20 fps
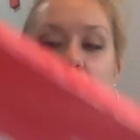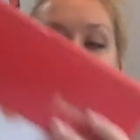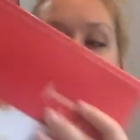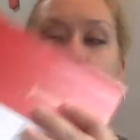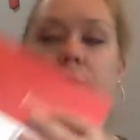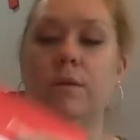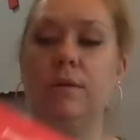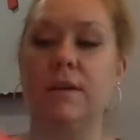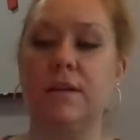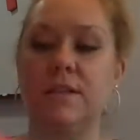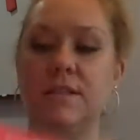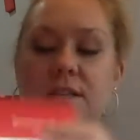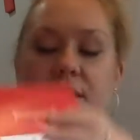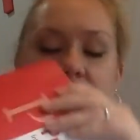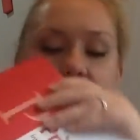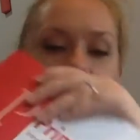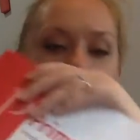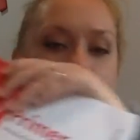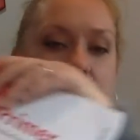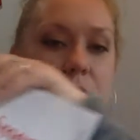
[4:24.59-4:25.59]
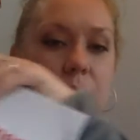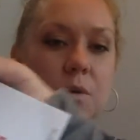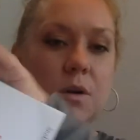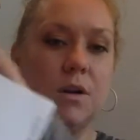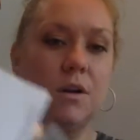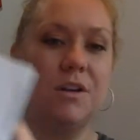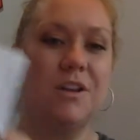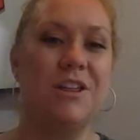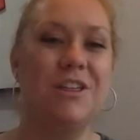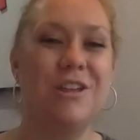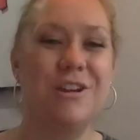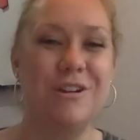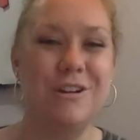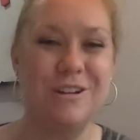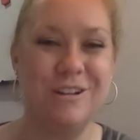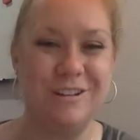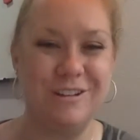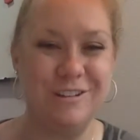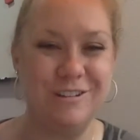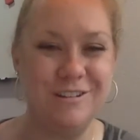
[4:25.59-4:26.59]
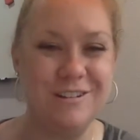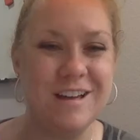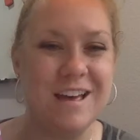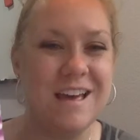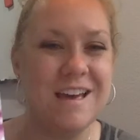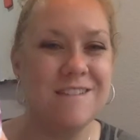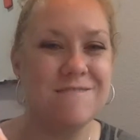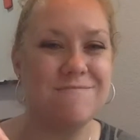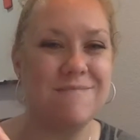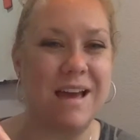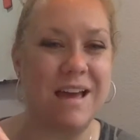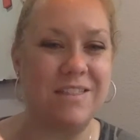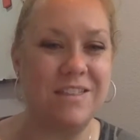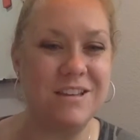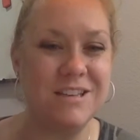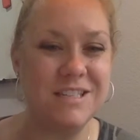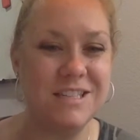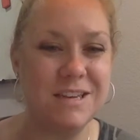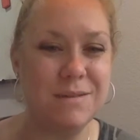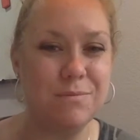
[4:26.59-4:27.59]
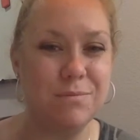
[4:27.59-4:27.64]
We will continue to work through Matthew C.